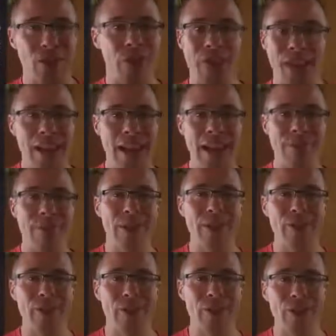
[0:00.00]
for the same
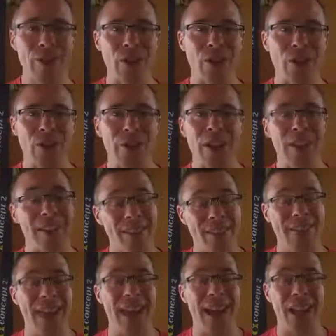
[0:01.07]
given food.
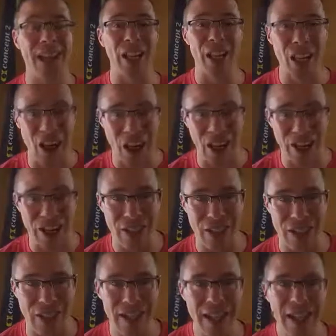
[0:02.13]
That's a lot.
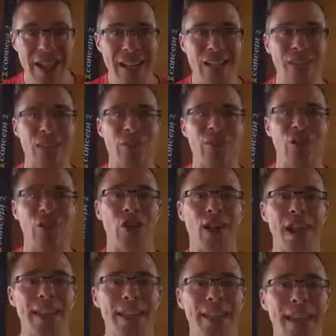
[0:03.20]
So if you're
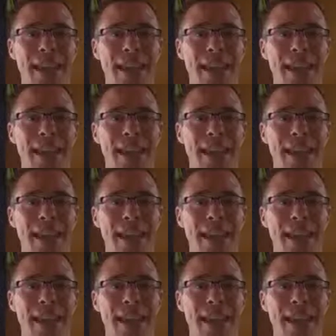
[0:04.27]
tracking